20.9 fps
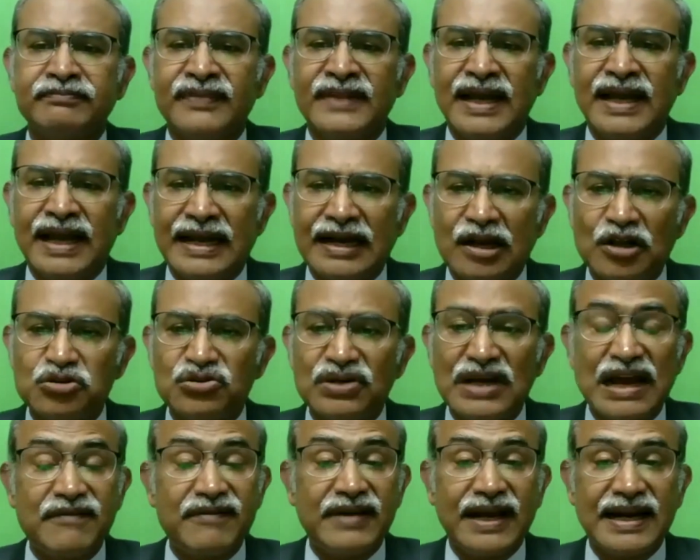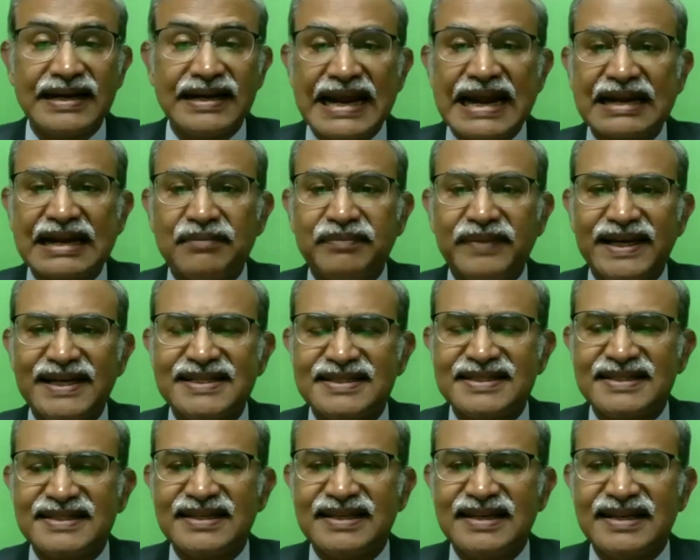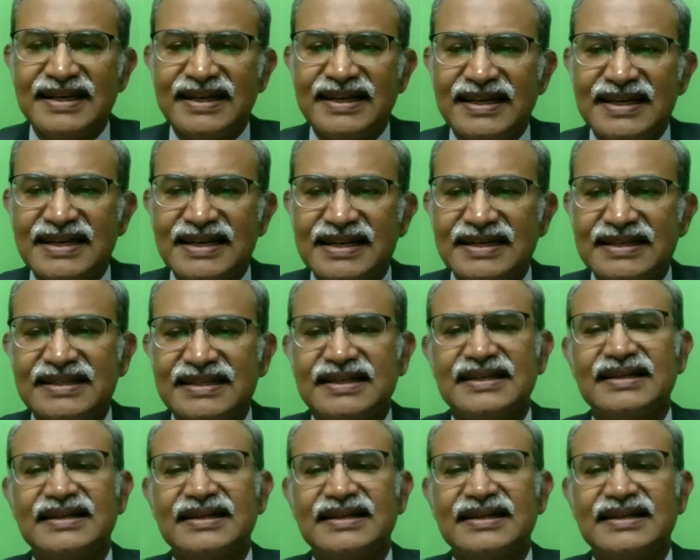and also having a database. It is